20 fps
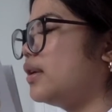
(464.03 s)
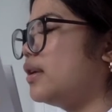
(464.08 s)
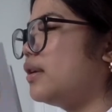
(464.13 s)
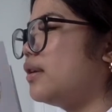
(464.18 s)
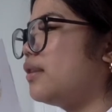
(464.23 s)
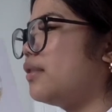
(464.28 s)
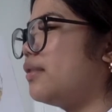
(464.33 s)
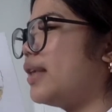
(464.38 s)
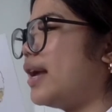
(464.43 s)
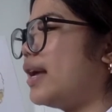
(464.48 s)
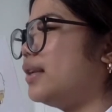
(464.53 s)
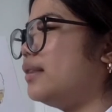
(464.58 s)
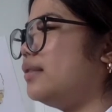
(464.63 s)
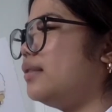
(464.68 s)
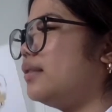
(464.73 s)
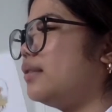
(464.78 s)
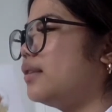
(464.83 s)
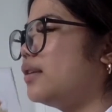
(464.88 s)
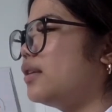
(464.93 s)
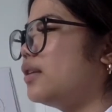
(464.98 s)
Then,
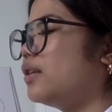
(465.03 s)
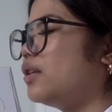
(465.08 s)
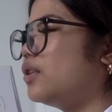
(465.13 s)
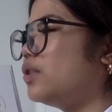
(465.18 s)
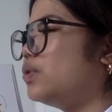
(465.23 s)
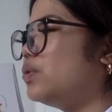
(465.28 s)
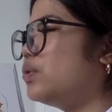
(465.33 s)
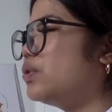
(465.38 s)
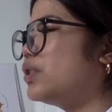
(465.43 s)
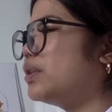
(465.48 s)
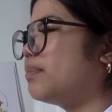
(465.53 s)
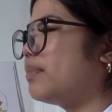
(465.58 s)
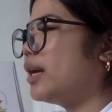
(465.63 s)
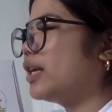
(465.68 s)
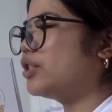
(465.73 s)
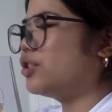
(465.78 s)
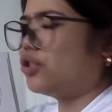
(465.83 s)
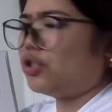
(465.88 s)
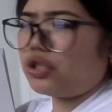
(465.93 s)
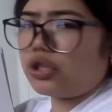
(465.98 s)
using my
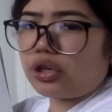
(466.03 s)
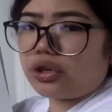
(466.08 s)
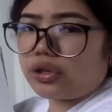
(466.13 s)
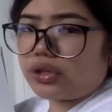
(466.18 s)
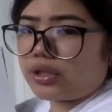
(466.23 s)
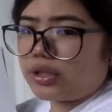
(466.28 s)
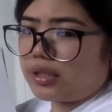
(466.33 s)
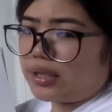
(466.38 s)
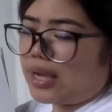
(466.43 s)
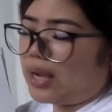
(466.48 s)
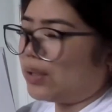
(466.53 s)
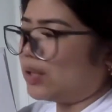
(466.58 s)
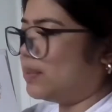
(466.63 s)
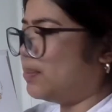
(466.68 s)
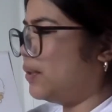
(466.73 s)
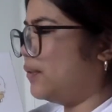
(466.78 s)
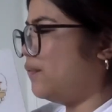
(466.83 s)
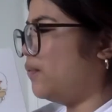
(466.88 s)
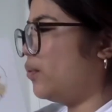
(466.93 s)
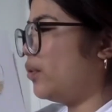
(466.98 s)
serious
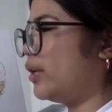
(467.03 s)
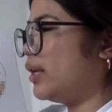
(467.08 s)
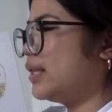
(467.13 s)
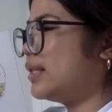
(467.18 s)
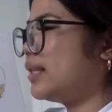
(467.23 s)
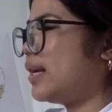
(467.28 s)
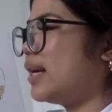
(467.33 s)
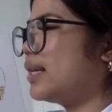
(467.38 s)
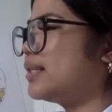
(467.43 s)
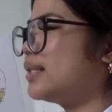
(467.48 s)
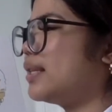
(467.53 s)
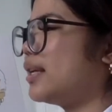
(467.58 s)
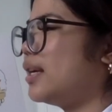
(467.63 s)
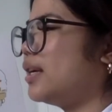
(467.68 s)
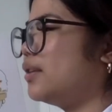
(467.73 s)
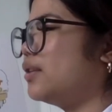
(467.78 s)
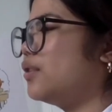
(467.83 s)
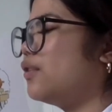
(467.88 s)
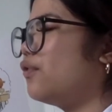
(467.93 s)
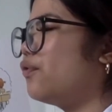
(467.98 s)
announcement voice, I
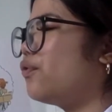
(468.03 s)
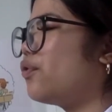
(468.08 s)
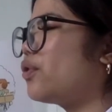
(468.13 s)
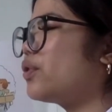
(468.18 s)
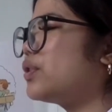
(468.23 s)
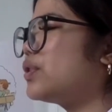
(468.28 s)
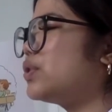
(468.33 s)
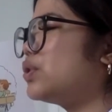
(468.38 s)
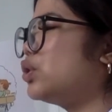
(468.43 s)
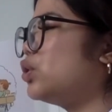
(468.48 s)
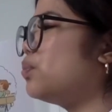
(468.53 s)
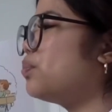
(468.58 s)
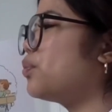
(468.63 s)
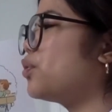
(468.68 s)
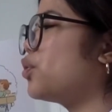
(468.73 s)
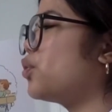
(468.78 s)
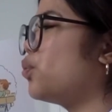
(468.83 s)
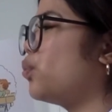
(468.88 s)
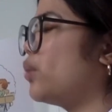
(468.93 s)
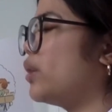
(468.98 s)
said, "For the
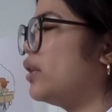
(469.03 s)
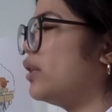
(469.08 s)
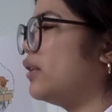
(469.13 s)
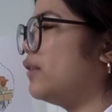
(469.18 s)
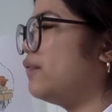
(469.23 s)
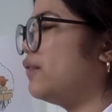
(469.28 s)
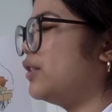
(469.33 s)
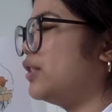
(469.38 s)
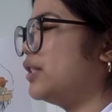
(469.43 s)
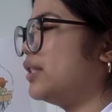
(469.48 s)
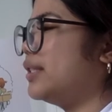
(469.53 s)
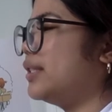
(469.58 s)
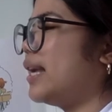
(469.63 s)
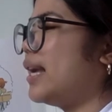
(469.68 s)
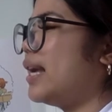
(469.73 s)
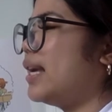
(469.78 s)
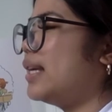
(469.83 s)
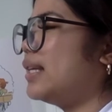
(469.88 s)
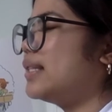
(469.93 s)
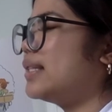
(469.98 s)
super wiggly fidget
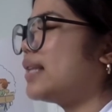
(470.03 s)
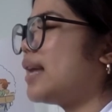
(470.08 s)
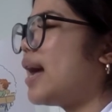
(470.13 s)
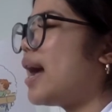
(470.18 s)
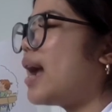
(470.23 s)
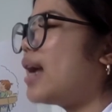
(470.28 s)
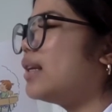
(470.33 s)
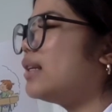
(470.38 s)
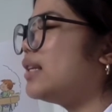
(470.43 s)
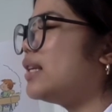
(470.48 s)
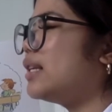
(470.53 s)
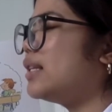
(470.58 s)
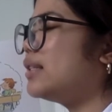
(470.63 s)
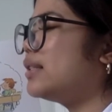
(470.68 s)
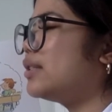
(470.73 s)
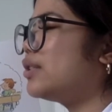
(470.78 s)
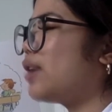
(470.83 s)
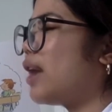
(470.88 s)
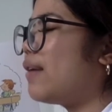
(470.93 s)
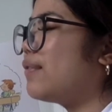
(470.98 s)
days, I
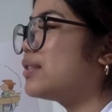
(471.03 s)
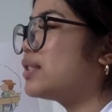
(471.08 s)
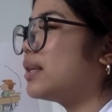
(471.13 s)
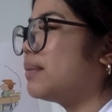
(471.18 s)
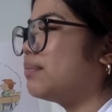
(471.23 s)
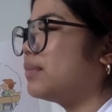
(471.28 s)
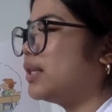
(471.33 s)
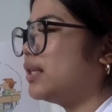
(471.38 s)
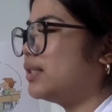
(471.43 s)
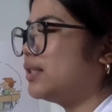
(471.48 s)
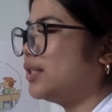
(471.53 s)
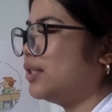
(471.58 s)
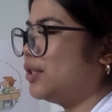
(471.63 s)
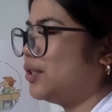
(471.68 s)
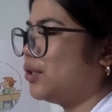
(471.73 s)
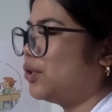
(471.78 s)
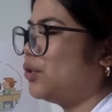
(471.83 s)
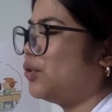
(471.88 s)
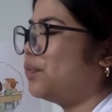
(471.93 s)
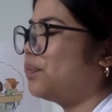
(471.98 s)
need to have something to
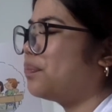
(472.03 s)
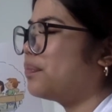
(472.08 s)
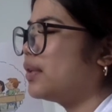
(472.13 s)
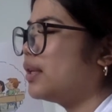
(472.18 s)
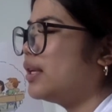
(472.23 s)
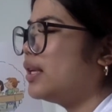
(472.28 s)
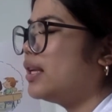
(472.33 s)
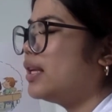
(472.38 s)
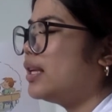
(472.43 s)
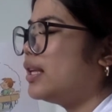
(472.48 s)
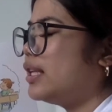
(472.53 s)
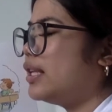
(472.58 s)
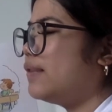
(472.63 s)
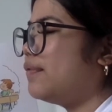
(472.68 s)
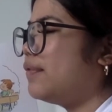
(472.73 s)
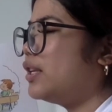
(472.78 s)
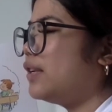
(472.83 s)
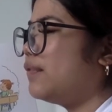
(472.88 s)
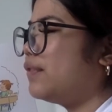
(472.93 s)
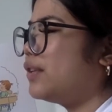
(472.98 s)
do,
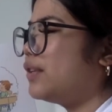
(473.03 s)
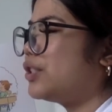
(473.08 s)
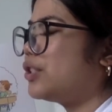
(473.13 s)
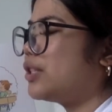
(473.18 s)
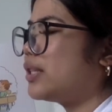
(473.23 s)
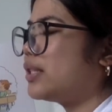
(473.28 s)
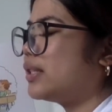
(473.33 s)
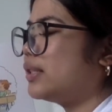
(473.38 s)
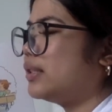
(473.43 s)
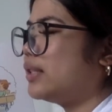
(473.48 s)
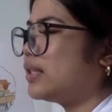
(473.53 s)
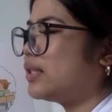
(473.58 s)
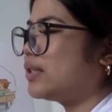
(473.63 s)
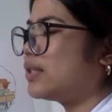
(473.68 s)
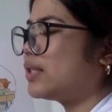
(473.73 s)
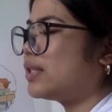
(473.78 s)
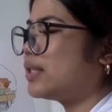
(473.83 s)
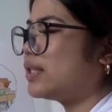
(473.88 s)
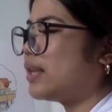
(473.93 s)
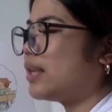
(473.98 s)
even if it's just a little
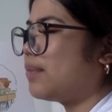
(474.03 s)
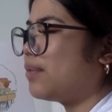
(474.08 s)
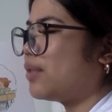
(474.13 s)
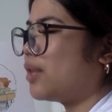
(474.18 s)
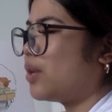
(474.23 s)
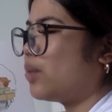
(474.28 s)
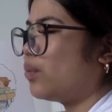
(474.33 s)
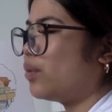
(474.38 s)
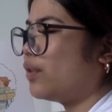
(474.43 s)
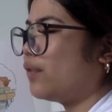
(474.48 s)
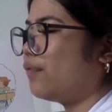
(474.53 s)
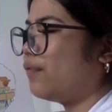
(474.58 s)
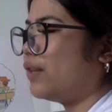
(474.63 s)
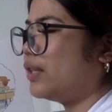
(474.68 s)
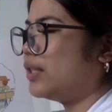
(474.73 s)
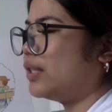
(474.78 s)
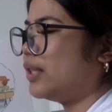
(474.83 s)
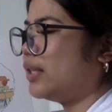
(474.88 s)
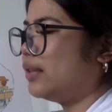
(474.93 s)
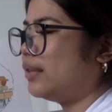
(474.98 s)
something with a
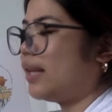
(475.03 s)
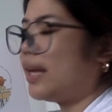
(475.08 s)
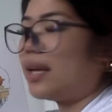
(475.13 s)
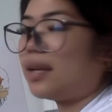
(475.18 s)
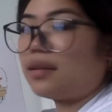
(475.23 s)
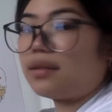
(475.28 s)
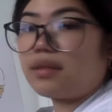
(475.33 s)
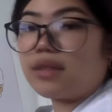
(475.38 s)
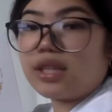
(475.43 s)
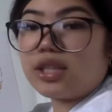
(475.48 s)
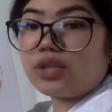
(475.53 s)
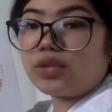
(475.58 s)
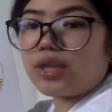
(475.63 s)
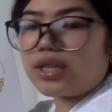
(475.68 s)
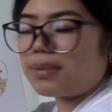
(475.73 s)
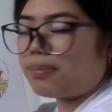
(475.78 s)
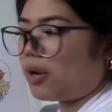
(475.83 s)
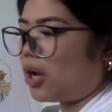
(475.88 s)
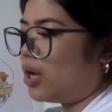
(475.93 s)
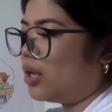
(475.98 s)
fidget, like the stress
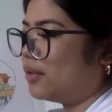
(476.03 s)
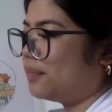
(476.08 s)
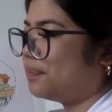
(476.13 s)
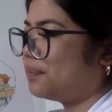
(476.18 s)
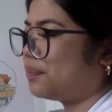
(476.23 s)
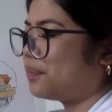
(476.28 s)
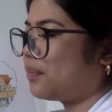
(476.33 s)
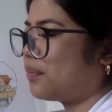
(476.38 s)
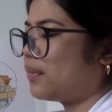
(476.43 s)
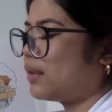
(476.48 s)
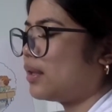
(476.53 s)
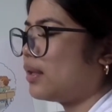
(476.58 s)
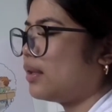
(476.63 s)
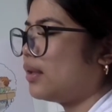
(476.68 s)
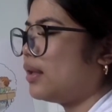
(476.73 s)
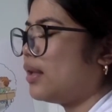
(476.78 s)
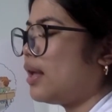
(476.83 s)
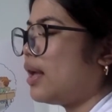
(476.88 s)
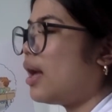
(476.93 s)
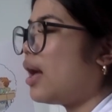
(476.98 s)
ball.
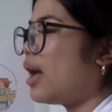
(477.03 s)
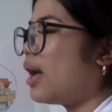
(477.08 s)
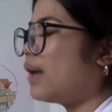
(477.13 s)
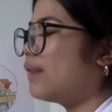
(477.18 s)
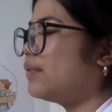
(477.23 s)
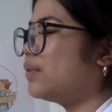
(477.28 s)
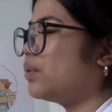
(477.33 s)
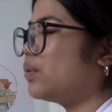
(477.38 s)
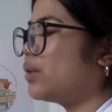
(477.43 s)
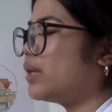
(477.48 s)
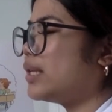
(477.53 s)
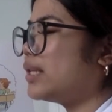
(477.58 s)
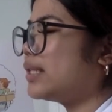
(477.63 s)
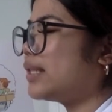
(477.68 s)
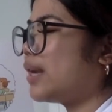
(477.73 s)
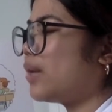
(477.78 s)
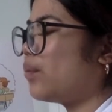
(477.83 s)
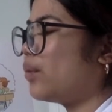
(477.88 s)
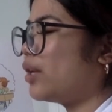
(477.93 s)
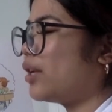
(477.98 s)
I've noticed
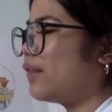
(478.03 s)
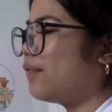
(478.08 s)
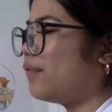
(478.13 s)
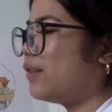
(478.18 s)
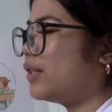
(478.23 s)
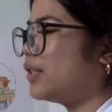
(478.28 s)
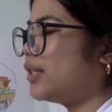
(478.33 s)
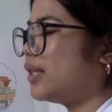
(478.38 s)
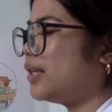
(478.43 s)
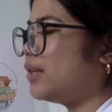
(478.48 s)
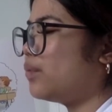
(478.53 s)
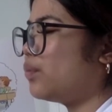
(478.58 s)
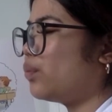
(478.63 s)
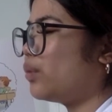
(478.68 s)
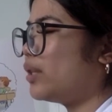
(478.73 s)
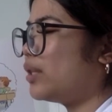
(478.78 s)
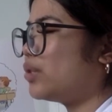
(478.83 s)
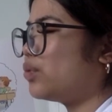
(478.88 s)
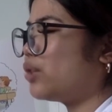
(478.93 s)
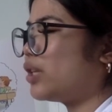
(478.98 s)
that when I fidget
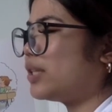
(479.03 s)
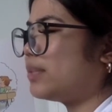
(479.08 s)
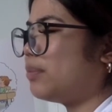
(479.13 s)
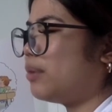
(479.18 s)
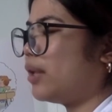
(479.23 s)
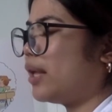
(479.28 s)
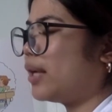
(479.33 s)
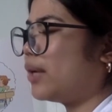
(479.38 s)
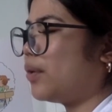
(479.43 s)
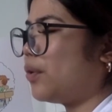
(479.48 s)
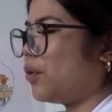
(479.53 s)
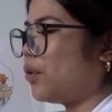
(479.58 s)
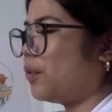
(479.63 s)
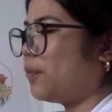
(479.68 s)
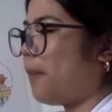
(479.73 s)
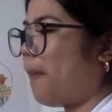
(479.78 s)
with the stress ball at home,